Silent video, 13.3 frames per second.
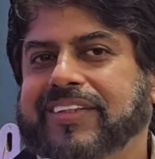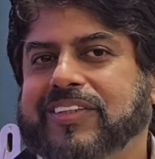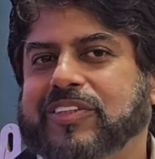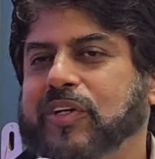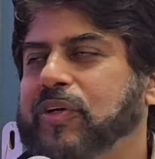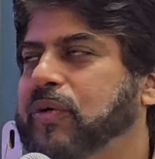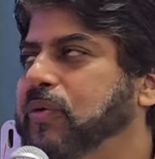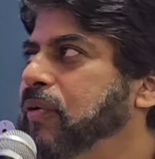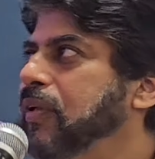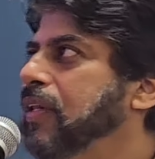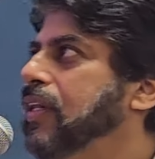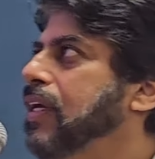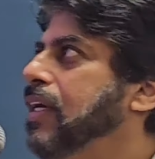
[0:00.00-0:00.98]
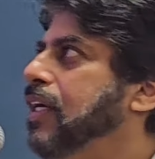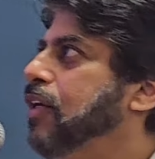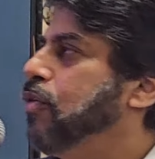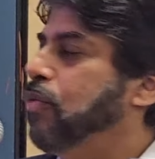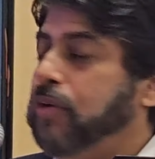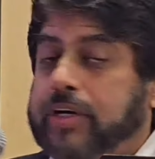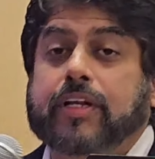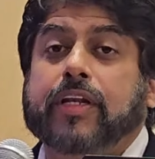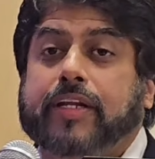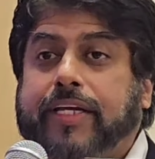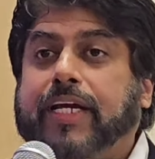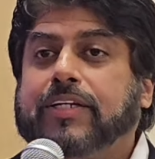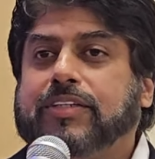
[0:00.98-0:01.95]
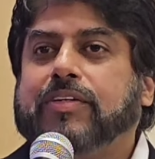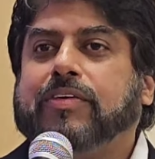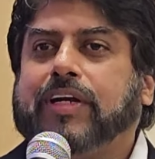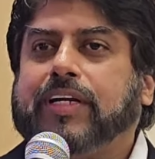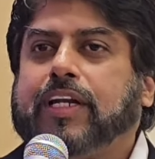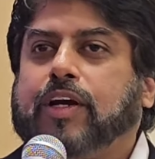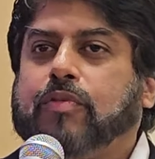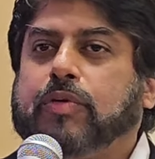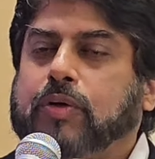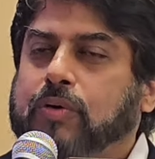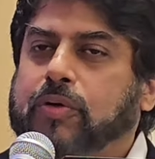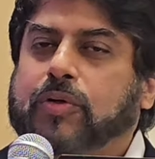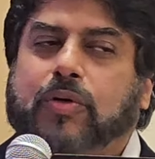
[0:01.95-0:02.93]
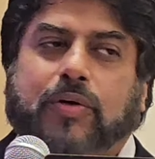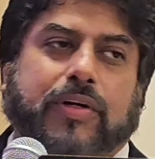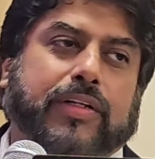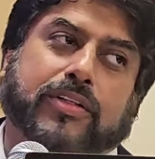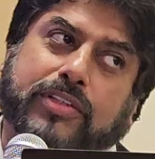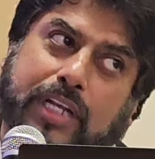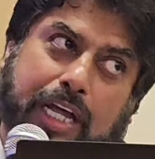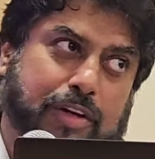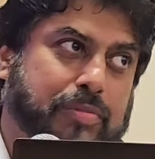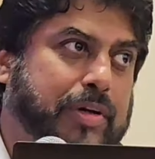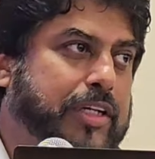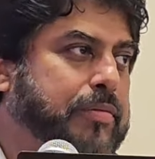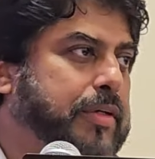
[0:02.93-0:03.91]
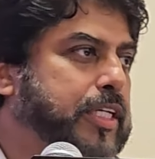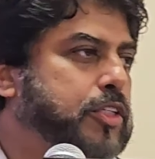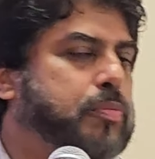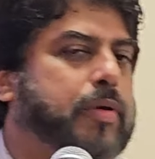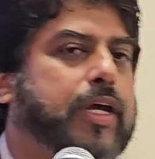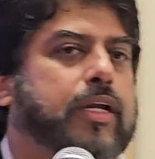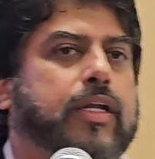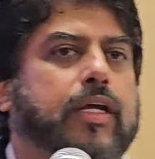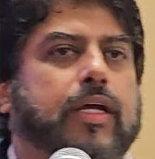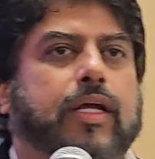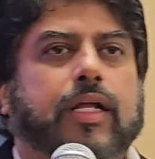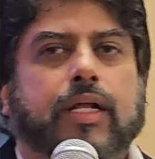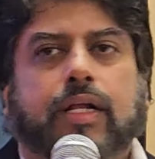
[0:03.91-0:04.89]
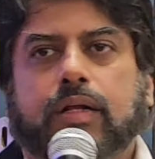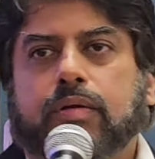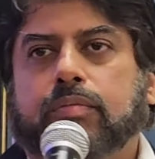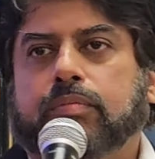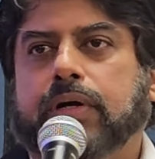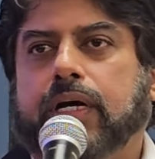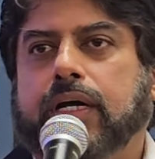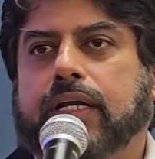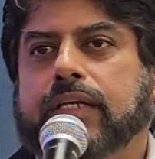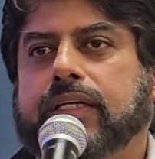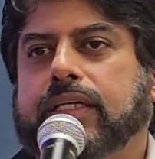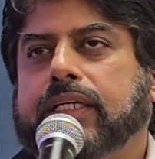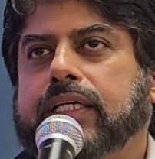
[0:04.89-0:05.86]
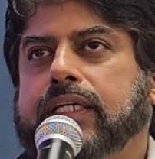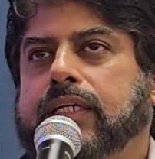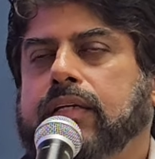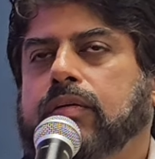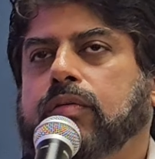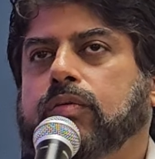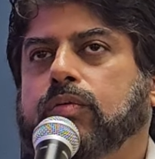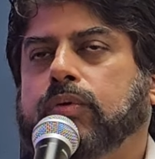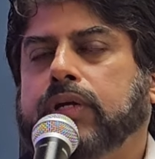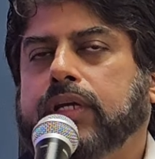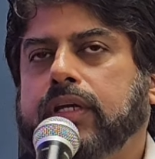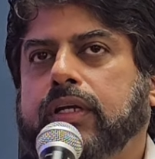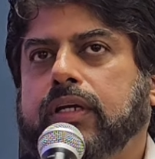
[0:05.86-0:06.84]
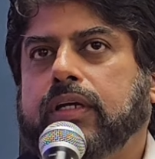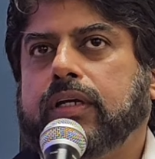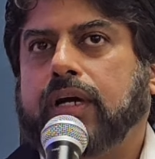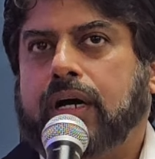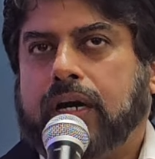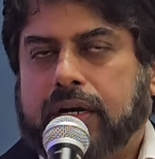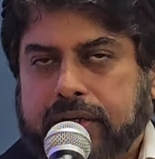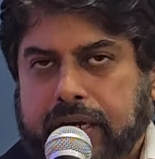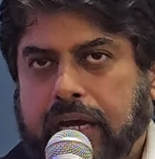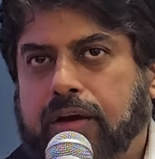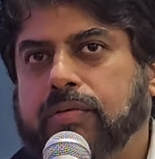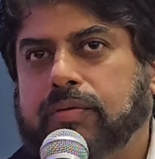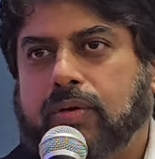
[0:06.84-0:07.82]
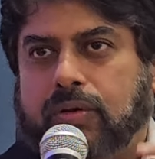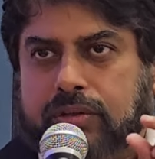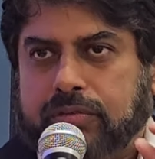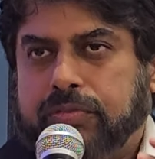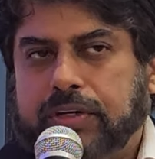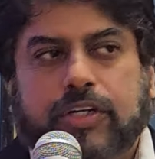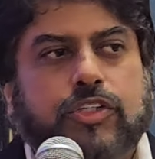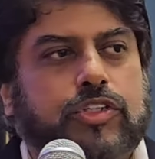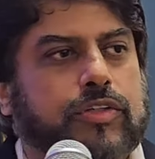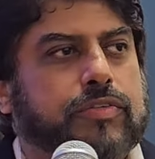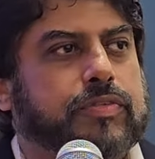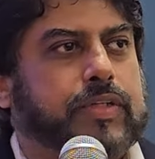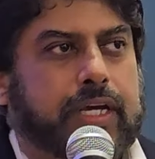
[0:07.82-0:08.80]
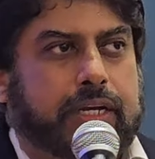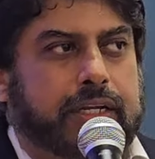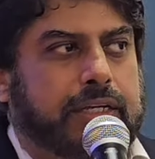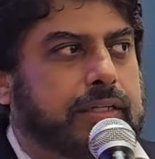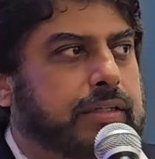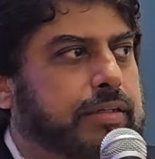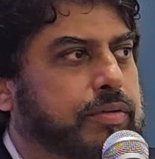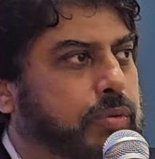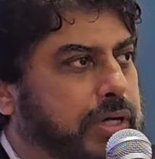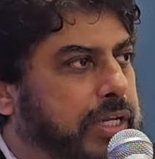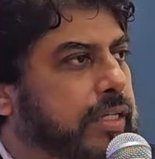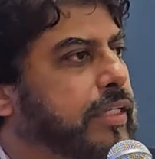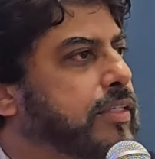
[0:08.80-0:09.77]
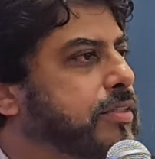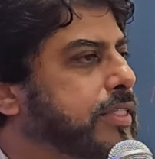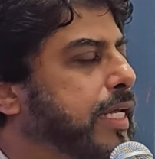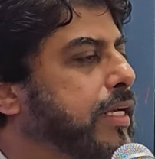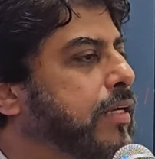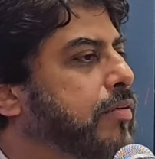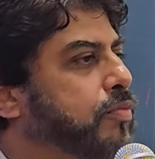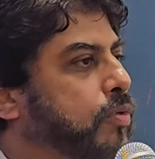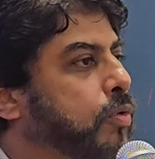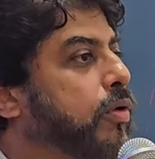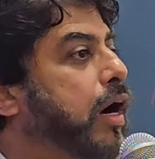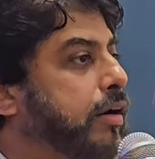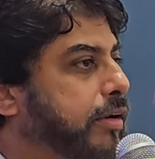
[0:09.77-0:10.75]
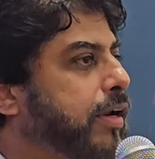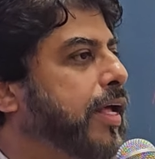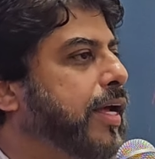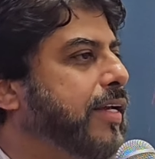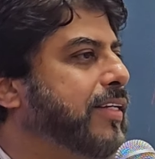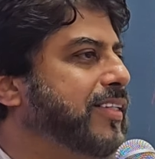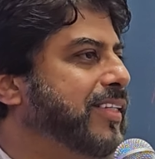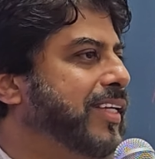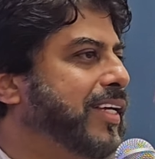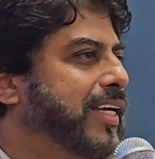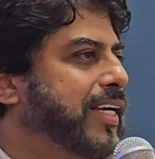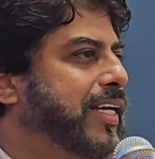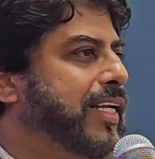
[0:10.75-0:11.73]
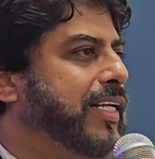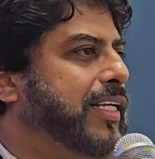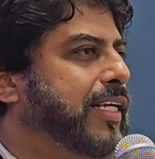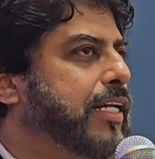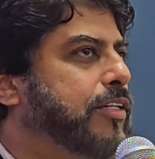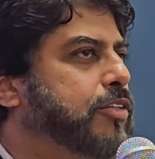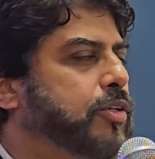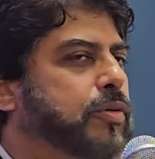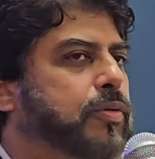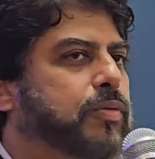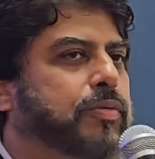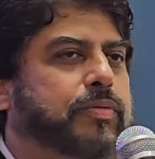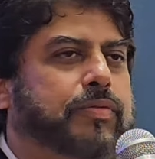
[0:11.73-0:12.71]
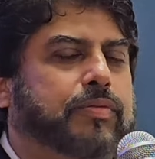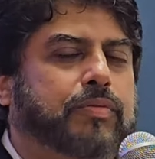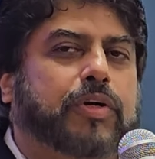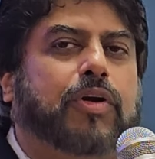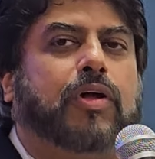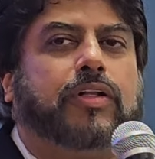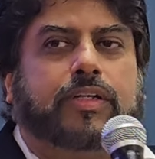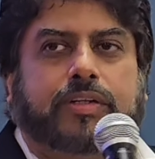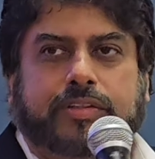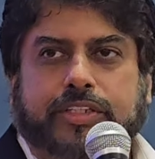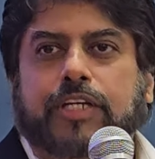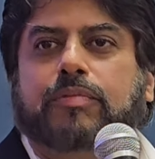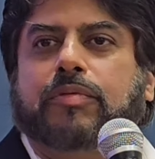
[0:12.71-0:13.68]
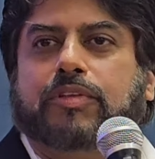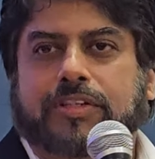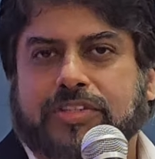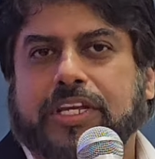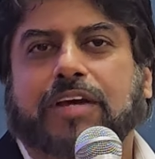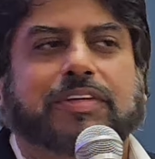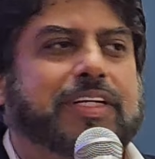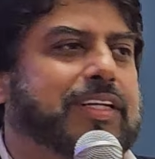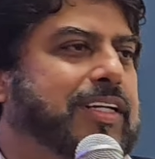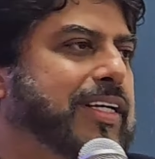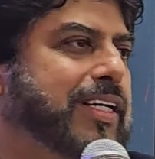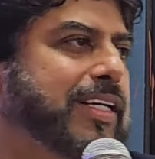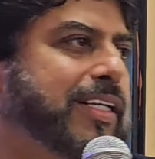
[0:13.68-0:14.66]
So we're in litigation right now. We go to court. There's a lot of money being spent, but we are now on the verge of winning this thing for our client. And so we're on the team of the seven.